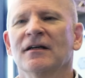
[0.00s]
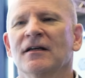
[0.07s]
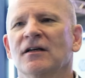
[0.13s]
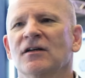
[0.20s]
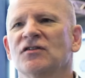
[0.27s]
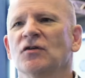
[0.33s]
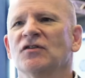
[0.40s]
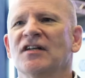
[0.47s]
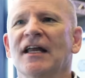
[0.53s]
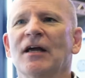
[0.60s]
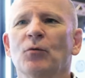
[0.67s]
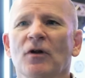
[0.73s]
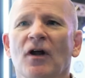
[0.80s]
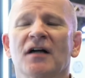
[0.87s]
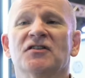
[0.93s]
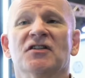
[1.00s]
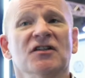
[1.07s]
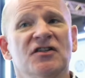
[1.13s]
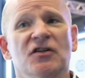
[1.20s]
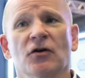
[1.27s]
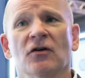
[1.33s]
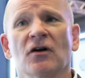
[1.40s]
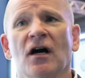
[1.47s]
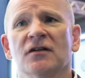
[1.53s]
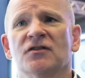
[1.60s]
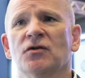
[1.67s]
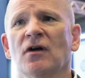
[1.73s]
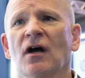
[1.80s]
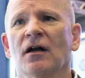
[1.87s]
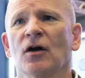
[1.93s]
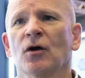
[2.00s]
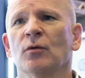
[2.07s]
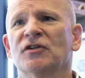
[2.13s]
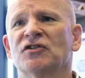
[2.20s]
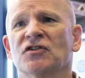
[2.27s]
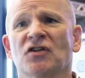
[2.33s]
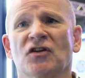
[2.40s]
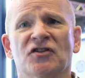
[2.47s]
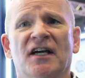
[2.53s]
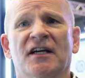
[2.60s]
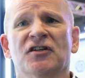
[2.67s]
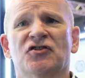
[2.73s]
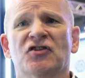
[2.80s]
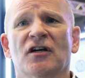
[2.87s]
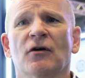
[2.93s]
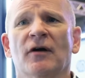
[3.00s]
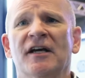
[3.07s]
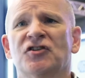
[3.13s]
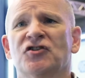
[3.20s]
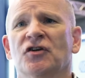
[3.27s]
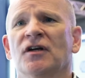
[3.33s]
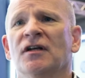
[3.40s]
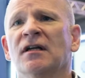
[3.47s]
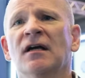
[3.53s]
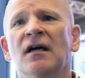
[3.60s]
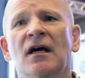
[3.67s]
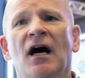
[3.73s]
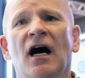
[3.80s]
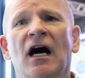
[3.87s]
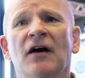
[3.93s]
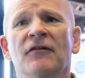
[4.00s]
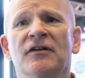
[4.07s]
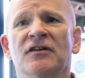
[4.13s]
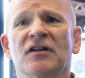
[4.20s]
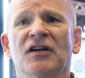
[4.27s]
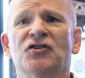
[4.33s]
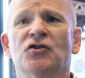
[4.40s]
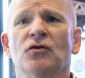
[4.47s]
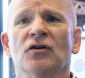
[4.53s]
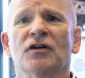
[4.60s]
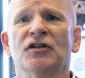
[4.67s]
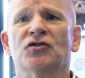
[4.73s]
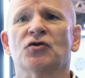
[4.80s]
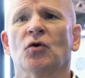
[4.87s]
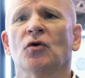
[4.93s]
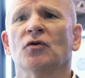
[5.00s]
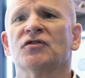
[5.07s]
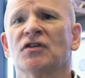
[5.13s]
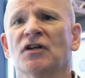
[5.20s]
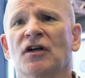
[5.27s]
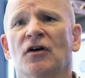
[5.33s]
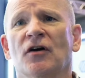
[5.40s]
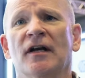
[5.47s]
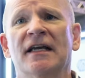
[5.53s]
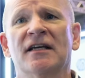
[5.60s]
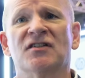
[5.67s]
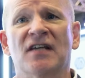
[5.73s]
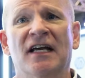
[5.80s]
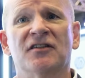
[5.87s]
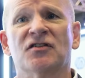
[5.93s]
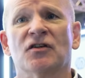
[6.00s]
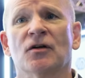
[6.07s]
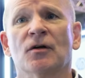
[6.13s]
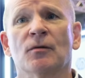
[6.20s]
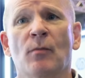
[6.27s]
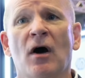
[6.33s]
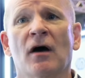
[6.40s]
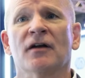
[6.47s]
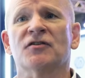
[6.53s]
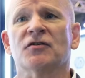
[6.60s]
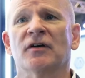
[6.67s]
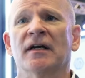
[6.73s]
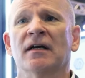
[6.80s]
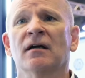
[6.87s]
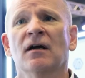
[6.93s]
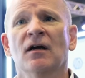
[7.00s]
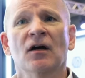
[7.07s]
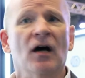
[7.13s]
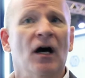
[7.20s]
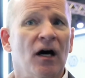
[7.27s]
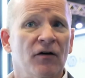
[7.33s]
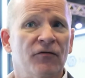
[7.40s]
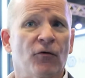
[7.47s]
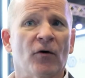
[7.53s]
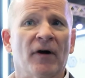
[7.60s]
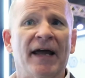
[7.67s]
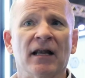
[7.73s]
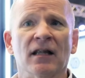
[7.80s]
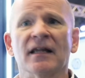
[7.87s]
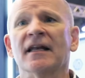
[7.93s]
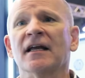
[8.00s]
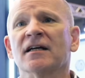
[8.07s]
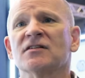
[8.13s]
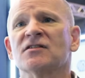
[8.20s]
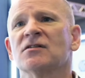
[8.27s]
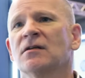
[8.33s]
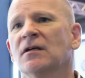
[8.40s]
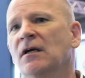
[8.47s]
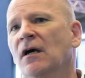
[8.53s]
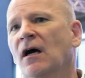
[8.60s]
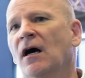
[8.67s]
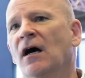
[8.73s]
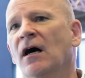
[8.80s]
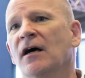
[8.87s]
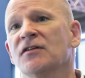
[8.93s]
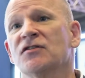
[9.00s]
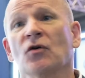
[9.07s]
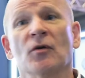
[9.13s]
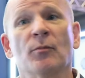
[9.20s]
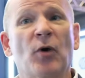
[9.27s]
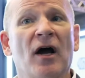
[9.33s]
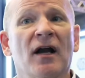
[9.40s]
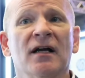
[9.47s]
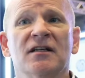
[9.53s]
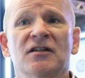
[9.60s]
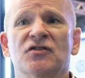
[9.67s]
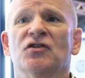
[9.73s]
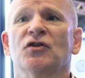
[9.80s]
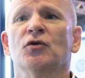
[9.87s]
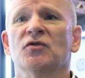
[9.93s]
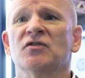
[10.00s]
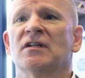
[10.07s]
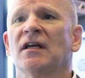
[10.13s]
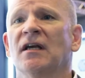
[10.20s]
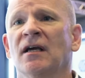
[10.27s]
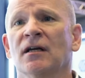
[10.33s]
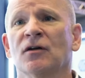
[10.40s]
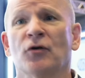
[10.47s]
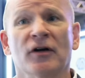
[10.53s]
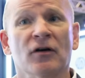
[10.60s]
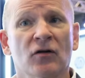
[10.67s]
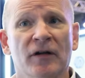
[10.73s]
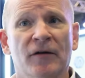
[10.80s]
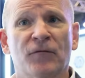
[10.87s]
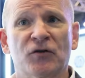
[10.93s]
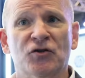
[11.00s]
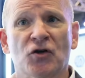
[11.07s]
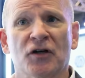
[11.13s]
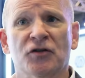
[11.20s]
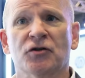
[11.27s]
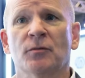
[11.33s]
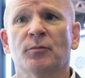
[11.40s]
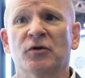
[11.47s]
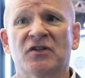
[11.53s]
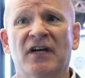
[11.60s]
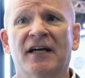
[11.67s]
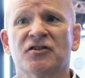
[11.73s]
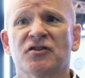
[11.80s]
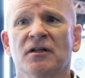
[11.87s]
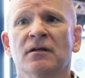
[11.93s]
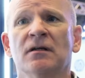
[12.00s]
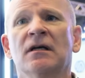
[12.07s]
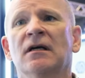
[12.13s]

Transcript: So today we're launching SerialGuard 2.0, which is our second generation of industrial control security sensor monitoring for analytics. So the product is used in critical infrastructure protection.